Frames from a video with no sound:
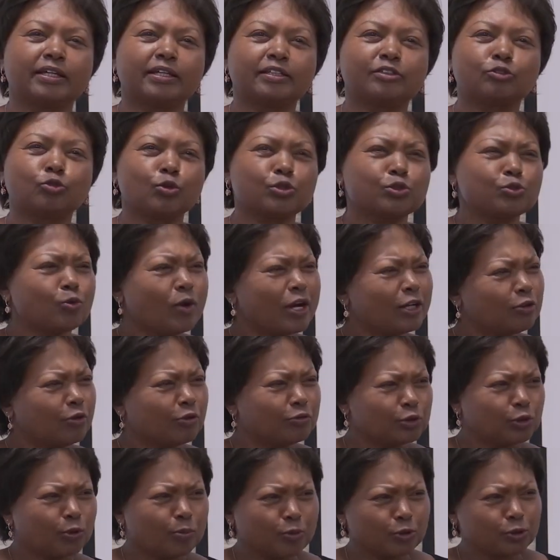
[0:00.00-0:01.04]
It was one
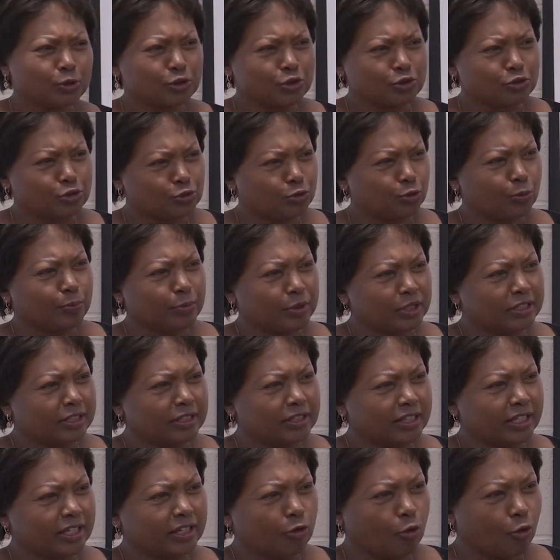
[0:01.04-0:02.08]
of the most
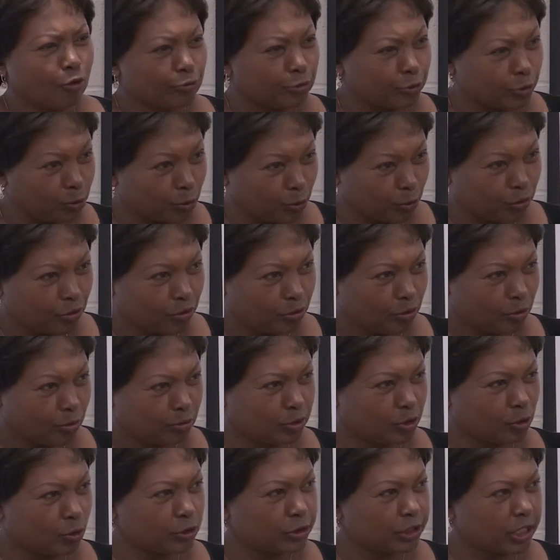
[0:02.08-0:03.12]
stupid thing of youth,
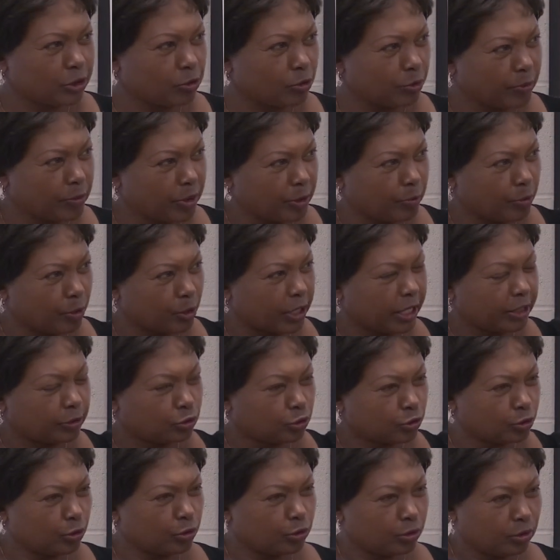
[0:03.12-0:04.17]
because I remember I
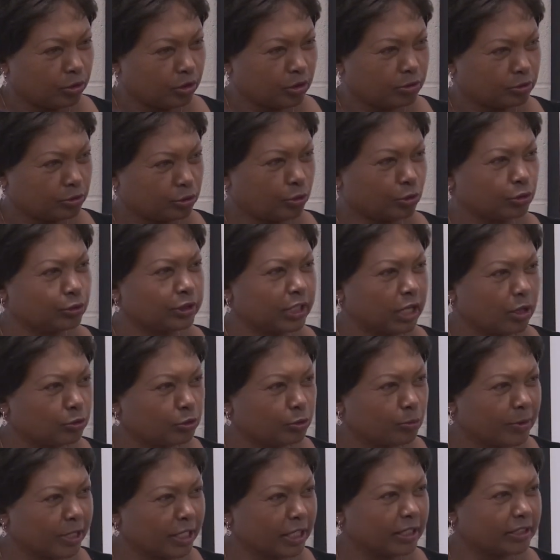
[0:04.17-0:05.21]
tore
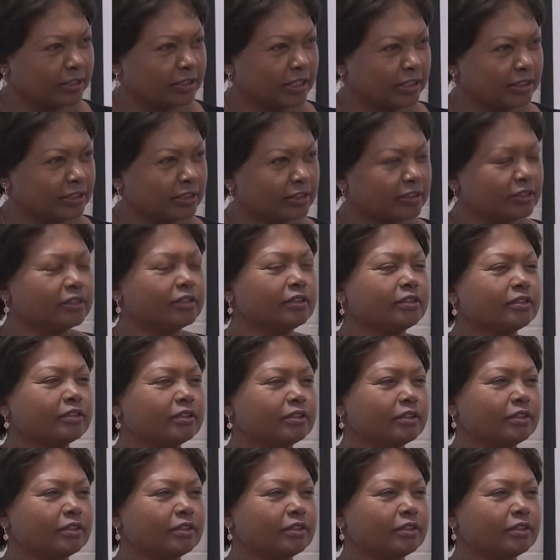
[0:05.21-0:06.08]
down my identity.